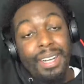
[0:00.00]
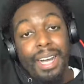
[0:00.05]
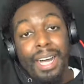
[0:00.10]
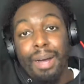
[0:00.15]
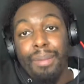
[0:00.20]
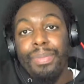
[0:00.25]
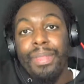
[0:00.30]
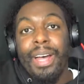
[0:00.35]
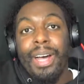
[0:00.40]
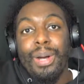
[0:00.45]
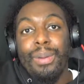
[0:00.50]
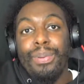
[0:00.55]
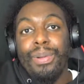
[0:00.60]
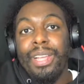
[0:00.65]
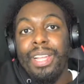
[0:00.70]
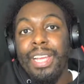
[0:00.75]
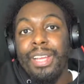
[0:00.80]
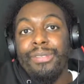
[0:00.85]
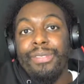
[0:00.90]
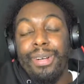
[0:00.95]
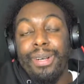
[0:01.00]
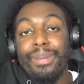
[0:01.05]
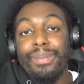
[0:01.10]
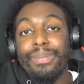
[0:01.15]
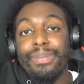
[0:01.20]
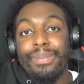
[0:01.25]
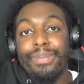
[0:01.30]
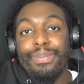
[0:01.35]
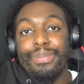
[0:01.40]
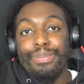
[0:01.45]
I'm now a believer.
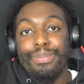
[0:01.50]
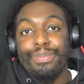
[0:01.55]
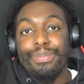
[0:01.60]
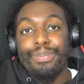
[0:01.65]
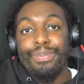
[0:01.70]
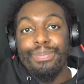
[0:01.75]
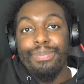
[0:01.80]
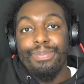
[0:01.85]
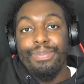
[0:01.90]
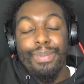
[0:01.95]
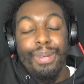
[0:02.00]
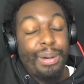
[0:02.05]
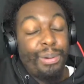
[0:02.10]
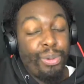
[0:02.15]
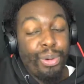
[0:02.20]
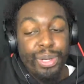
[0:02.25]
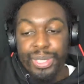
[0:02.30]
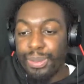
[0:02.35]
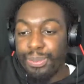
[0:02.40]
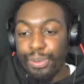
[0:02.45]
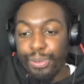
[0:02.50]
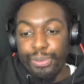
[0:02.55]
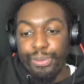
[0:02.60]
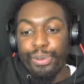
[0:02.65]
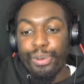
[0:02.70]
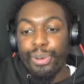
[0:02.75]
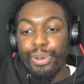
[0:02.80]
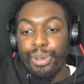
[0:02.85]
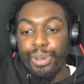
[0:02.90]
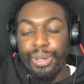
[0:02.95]
I wasn't
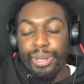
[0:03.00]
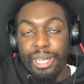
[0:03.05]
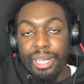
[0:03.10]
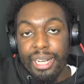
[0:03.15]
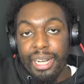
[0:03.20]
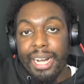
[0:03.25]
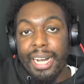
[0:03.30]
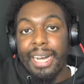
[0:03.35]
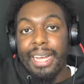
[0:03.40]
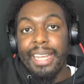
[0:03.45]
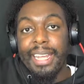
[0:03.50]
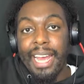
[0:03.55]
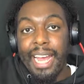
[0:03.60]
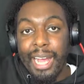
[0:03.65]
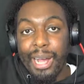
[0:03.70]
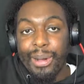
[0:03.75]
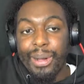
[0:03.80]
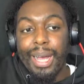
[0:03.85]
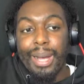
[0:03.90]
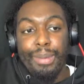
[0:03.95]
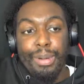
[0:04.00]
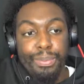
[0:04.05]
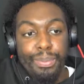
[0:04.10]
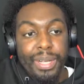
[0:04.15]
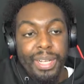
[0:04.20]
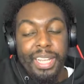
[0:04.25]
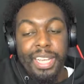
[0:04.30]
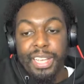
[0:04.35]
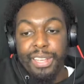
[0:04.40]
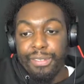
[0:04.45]
before. I now am a
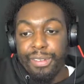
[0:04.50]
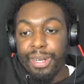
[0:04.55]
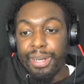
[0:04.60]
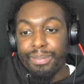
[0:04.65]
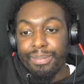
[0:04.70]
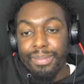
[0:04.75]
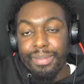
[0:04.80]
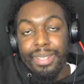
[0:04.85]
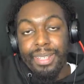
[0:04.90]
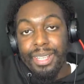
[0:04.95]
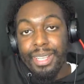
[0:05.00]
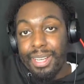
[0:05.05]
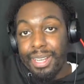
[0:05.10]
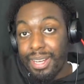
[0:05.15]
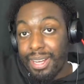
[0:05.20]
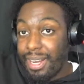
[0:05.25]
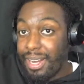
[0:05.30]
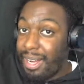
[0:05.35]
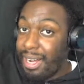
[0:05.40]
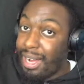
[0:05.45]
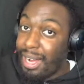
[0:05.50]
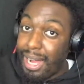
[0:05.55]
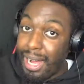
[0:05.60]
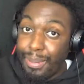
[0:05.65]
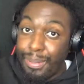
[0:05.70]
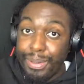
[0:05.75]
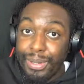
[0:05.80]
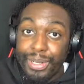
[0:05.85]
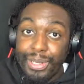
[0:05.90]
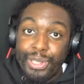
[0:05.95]
believer.
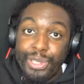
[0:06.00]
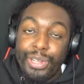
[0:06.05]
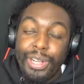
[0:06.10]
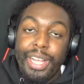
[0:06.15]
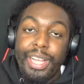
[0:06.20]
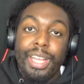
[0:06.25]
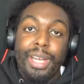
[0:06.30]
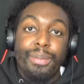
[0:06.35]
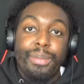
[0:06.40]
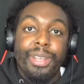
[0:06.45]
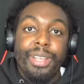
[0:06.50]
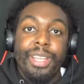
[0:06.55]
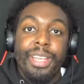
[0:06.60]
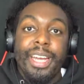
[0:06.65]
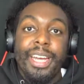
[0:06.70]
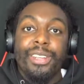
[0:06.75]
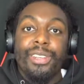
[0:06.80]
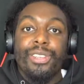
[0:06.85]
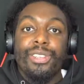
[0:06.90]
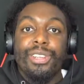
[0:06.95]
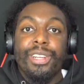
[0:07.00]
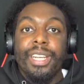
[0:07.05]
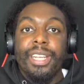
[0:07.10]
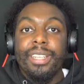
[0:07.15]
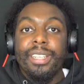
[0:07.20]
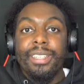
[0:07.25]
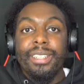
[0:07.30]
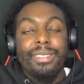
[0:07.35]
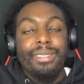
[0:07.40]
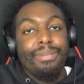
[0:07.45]
I'm on a train. I'm on a Jan
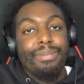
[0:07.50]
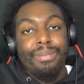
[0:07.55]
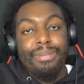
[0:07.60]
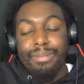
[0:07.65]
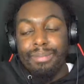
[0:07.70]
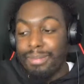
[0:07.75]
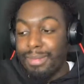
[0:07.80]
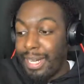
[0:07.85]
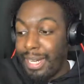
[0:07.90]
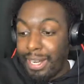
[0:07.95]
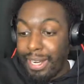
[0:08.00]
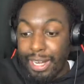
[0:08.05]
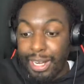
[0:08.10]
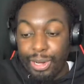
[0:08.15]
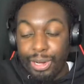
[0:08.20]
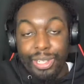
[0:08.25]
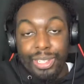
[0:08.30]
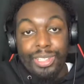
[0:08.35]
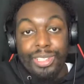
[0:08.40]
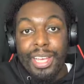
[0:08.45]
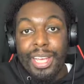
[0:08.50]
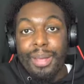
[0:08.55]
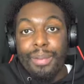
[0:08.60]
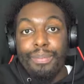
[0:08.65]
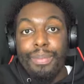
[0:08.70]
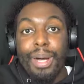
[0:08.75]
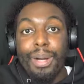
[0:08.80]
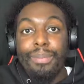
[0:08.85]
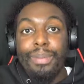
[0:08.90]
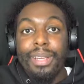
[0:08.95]
train. And I got to say in
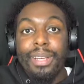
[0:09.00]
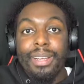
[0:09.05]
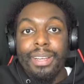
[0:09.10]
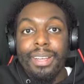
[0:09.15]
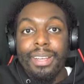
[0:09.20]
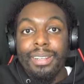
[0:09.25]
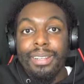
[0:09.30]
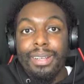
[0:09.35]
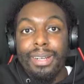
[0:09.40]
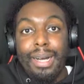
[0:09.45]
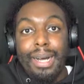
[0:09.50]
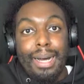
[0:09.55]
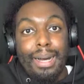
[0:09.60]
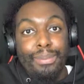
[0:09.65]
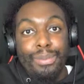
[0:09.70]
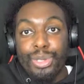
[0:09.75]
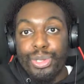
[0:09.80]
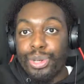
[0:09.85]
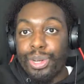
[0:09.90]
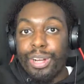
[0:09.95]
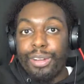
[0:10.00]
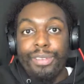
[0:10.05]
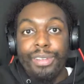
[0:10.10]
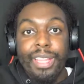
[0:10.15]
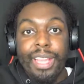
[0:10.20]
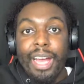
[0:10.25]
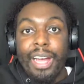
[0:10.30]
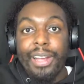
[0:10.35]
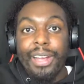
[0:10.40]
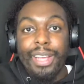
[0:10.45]
public, I'm sorry for
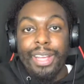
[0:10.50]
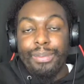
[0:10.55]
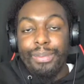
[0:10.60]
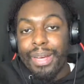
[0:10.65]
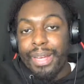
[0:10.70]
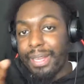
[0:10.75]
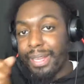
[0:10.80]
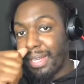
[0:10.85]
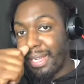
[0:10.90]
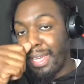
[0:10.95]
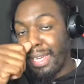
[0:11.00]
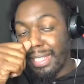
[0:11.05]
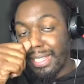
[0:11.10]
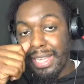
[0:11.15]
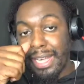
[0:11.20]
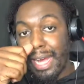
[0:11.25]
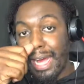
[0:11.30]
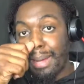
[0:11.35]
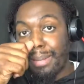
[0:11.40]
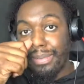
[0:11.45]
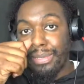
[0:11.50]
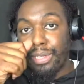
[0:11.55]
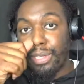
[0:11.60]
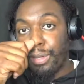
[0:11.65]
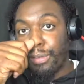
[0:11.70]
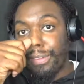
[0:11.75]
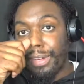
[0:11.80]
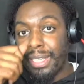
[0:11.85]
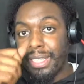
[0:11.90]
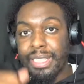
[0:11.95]
doubting the man. He's
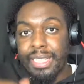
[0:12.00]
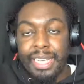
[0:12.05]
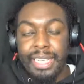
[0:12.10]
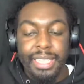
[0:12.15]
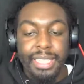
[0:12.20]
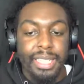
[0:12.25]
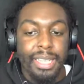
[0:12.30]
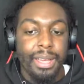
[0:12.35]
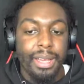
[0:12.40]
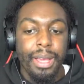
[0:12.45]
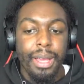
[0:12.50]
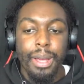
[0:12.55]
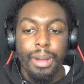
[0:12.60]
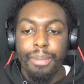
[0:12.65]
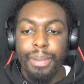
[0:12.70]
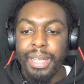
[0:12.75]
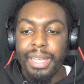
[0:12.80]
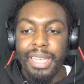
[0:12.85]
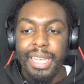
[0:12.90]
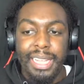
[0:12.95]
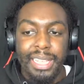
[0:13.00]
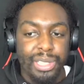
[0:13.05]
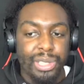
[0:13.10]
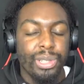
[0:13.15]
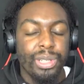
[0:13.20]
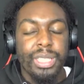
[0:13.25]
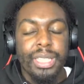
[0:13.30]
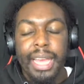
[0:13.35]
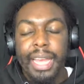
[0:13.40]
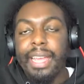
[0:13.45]
absolutely fantastic. But let's
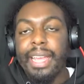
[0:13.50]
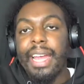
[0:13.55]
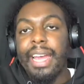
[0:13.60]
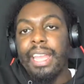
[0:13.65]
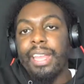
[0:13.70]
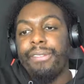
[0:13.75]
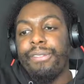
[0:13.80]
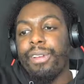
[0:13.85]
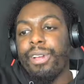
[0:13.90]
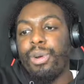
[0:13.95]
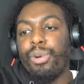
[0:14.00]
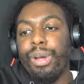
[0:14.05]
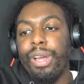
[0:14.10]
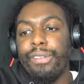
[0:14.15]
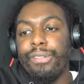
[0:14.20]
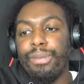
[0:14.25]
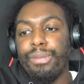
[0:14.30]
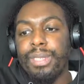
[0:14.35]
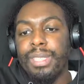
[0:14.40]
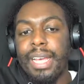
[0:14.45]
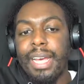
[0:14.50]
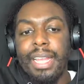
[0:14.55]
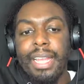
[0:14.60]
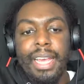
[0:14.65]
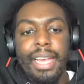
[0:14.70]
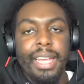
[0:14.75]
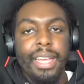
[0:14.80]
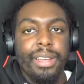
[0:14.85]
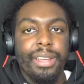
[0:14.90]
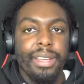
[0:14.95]
not take anything away from
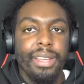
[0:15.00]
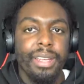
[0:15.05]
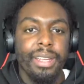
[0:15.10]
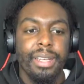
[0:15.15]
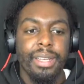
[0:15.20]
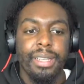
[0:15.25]
Sandhagen.